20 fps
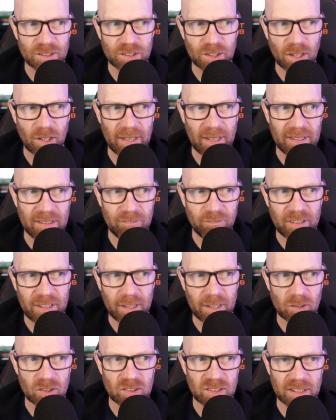any
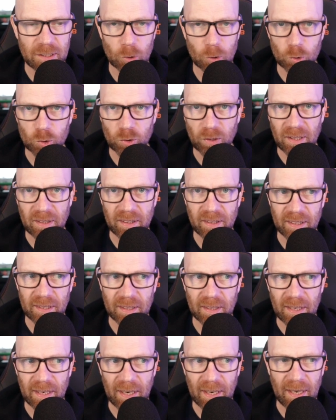video signals or anything
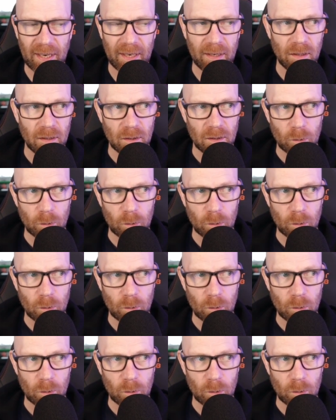here.